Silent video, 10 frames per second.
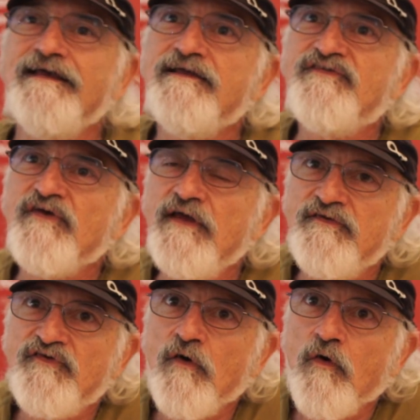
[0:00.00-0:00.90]

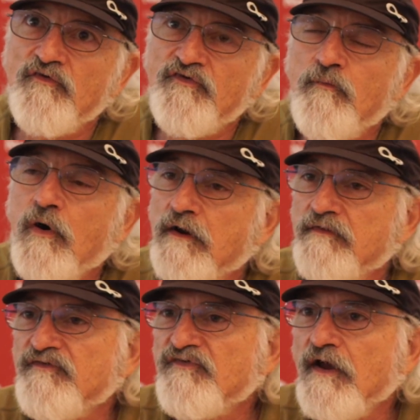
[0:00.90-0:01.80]
it's also part
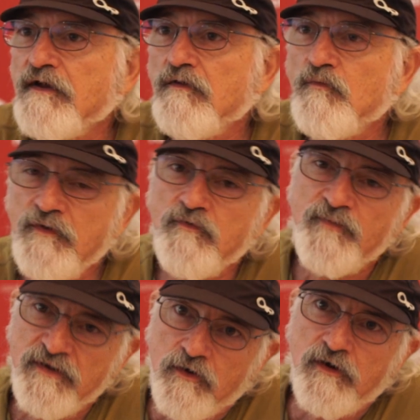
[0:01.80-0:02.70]
of the cycle. We will
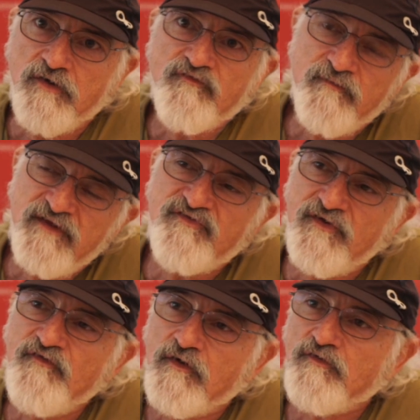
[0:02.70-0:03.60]
be learning from these
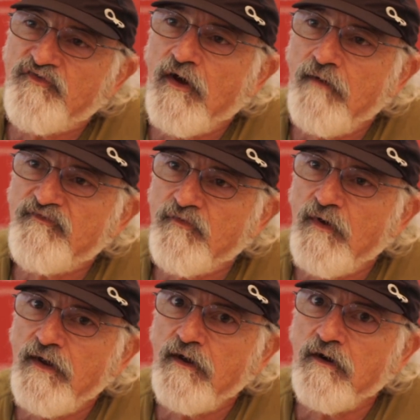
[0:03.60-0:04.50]
difficult times the
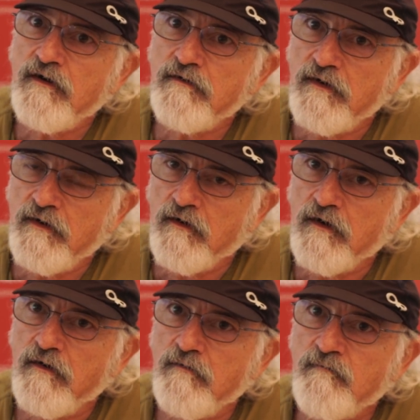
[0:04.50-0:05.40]
way
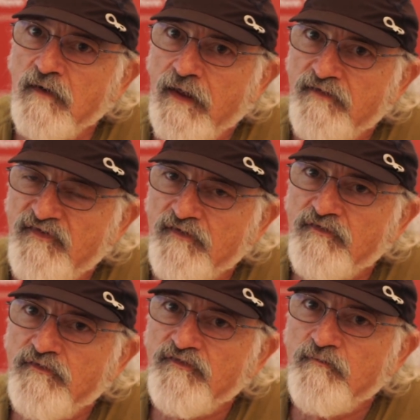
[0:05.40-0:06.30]
our
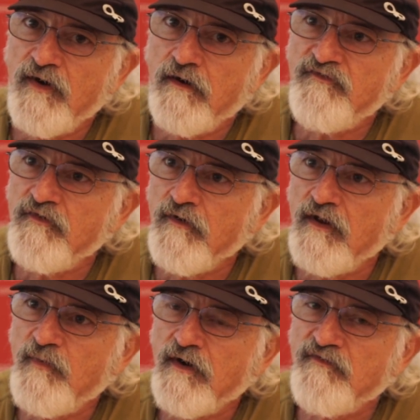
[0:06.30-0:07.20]
ancestors and parents and
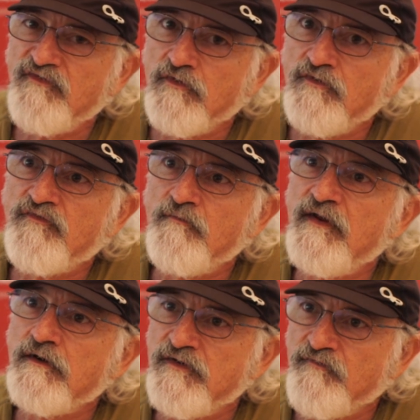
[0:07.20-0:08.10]
grandparents learned from
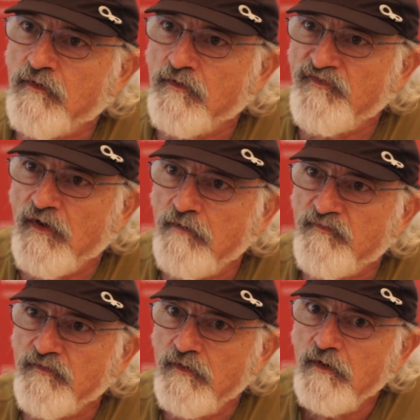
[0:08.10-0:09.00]
their difficult
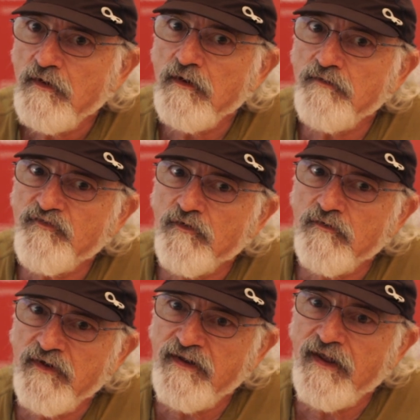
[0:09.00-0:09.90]
times. And
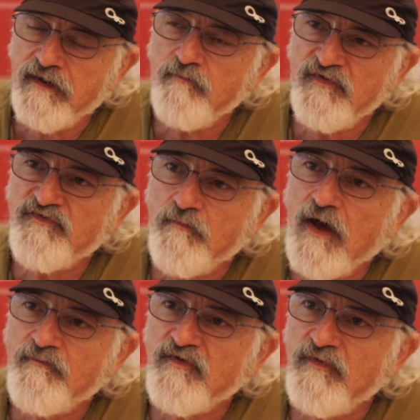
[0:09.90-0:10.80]
so in that can be some
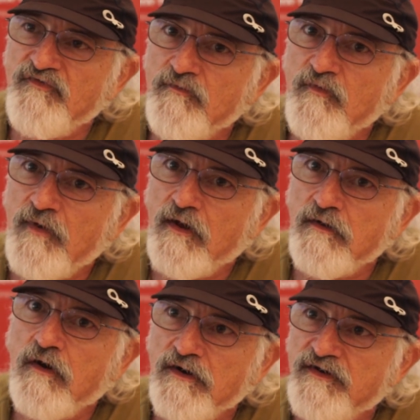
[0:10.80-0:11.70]
optimism
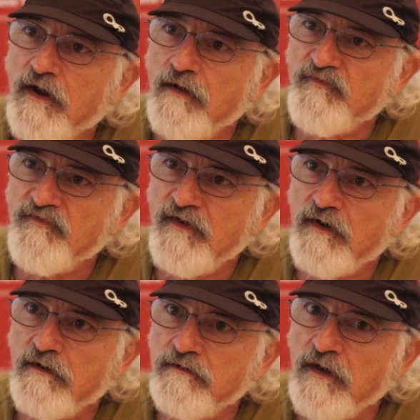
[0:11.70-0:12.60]
about hard times.
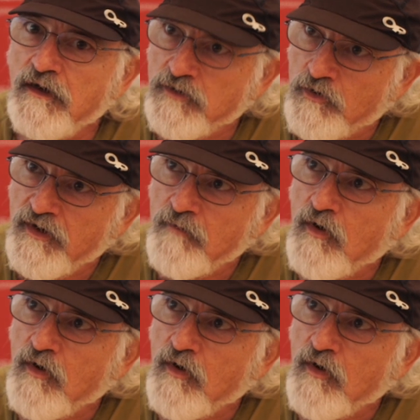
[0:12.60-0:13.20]
They're a learning